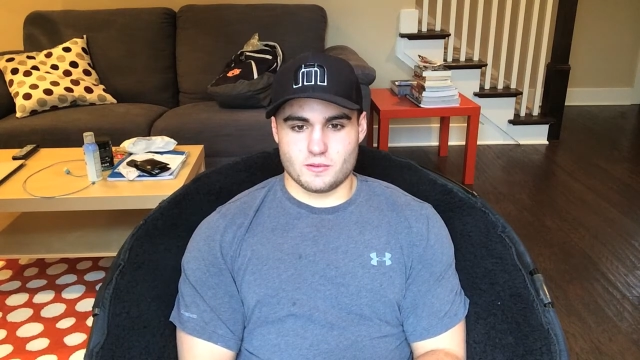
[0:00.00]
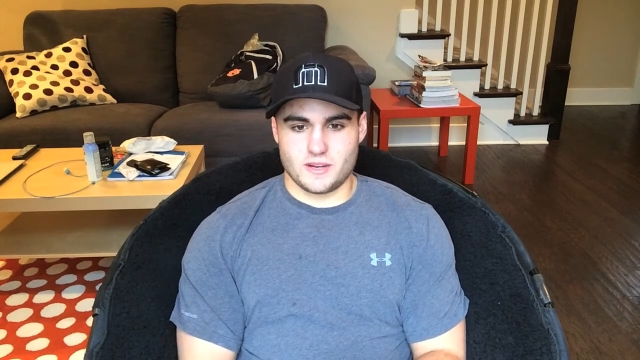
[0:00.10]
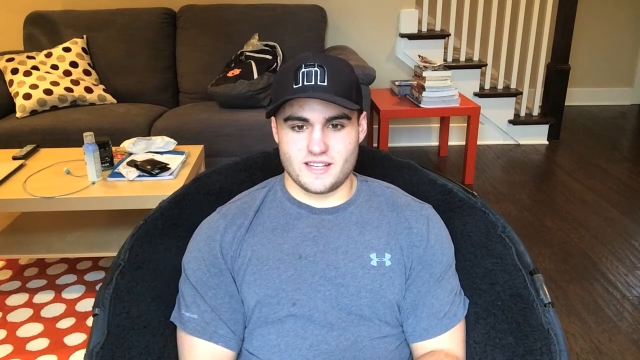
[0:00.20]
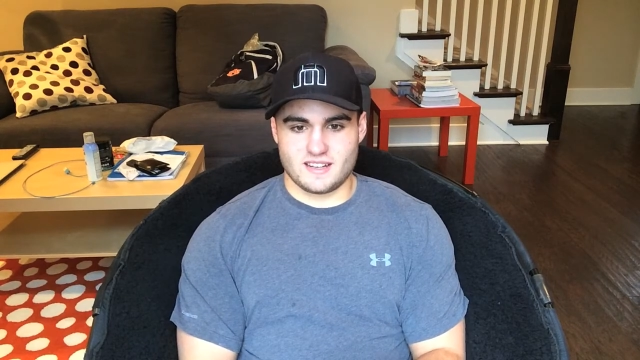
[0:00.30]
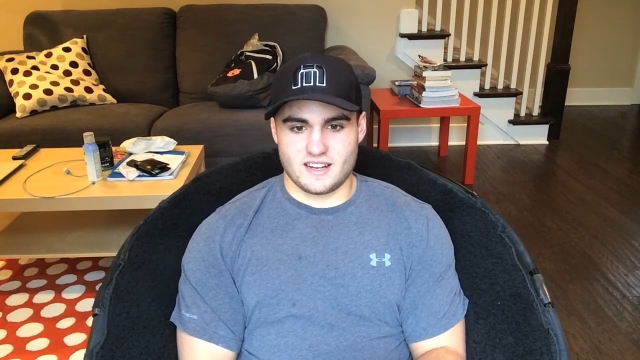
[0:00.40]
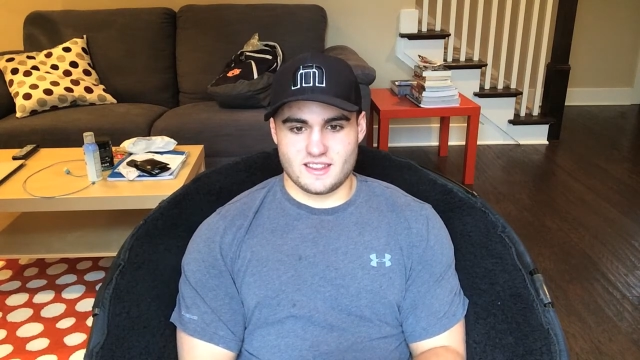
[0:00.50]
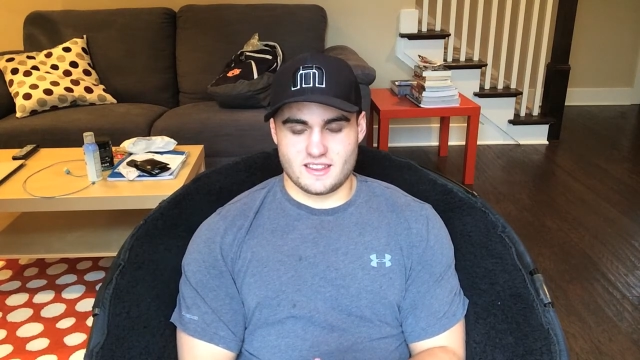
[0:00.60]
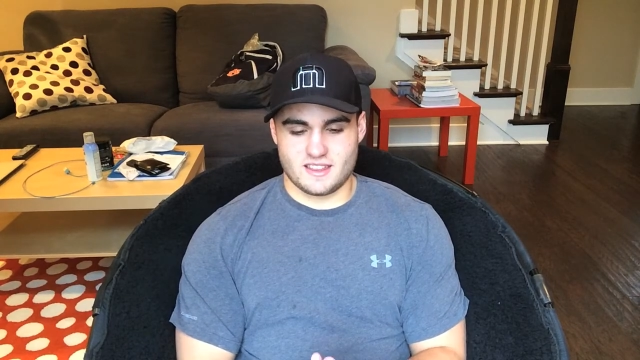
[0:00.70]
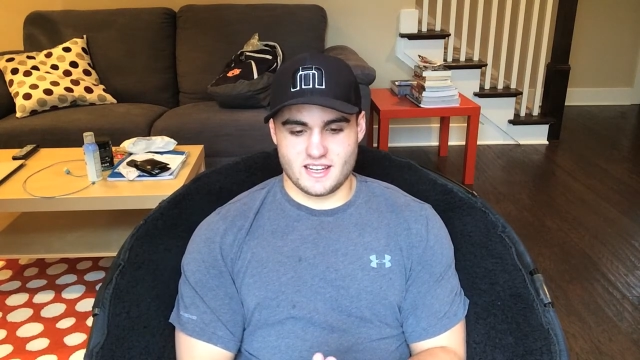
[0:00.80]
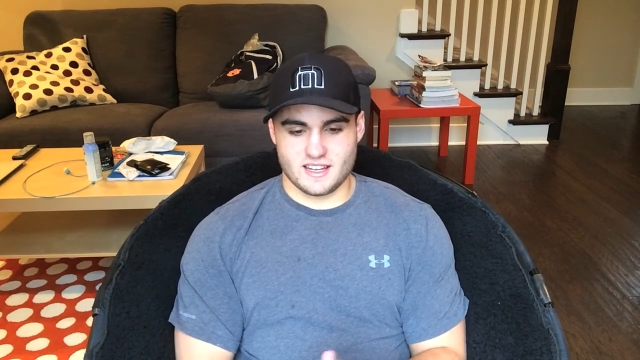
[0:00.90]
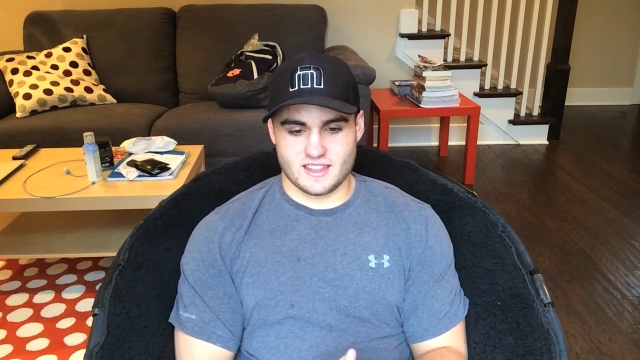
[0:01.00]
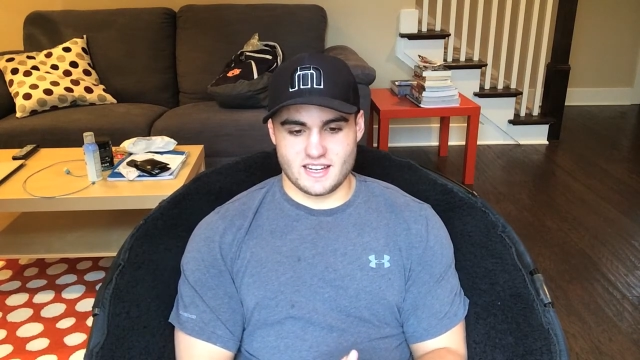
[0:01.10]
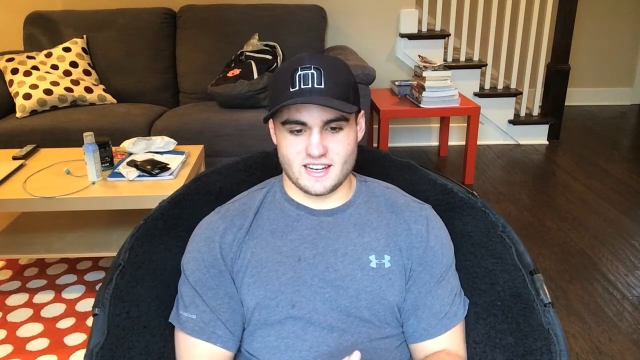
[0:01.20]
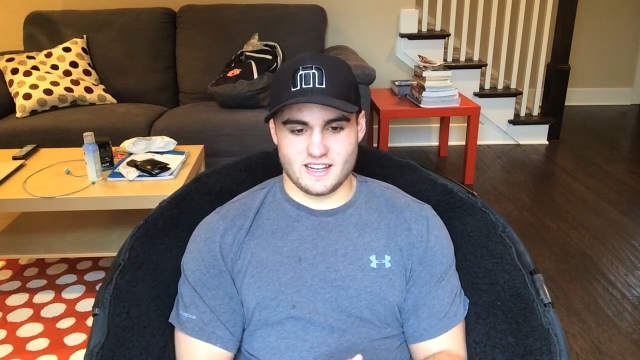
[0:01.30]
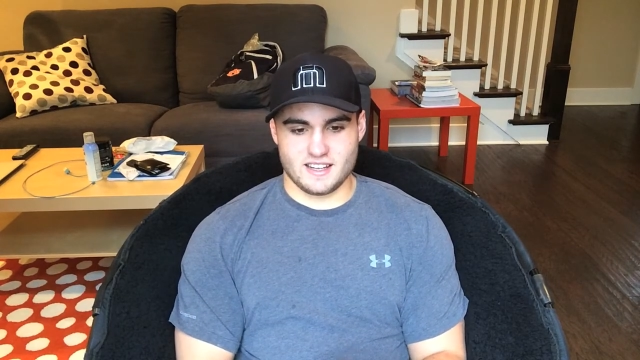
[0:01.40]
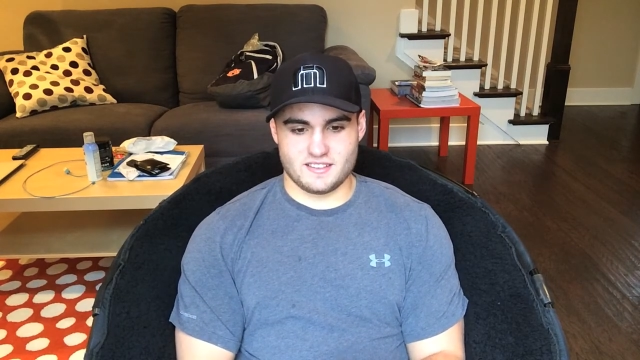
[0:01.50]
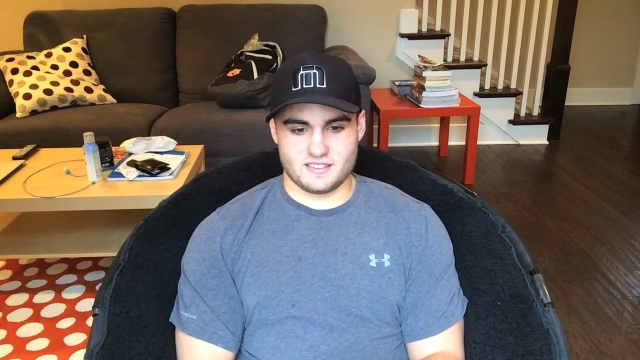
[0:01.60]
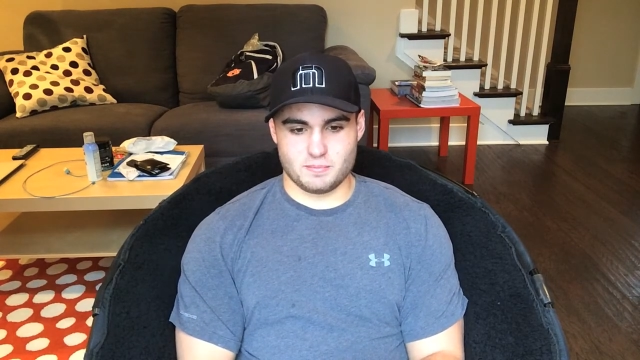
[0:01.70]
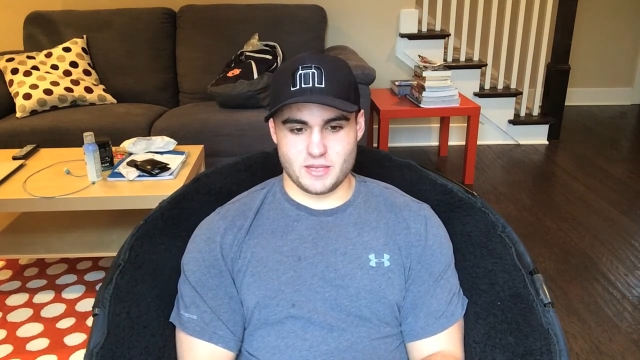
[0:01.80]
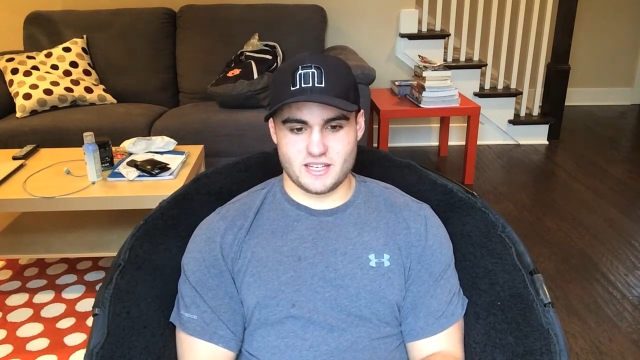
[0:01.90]
reason I think that is
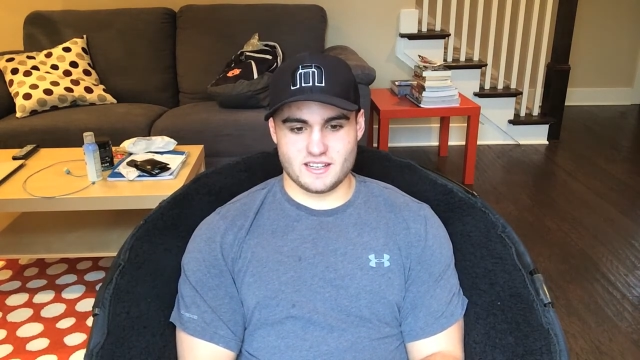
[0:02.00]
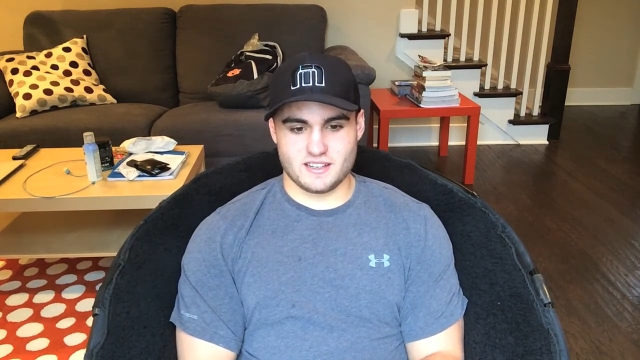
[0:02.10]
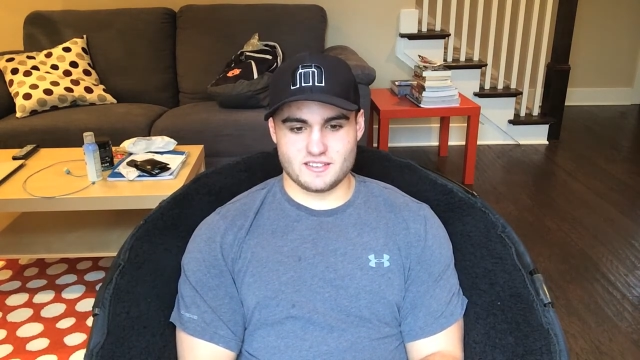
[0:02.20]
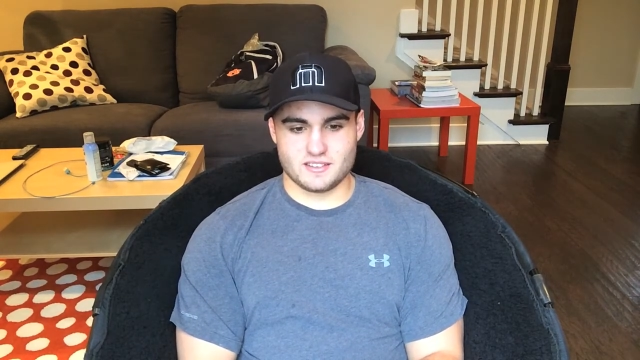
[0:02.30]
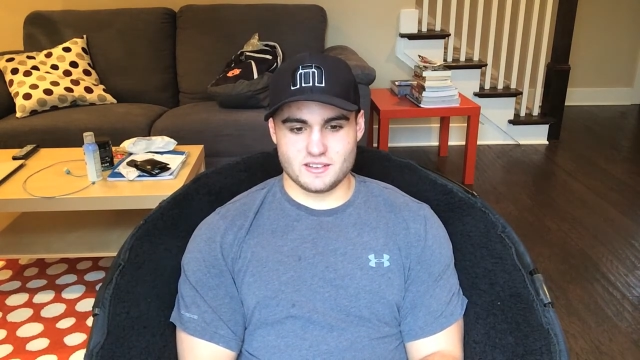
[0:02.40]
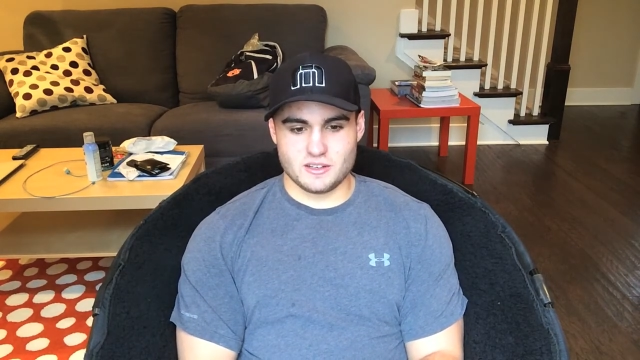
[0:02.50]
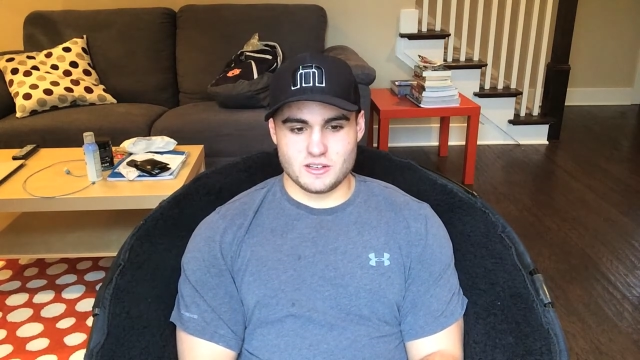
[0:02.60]
because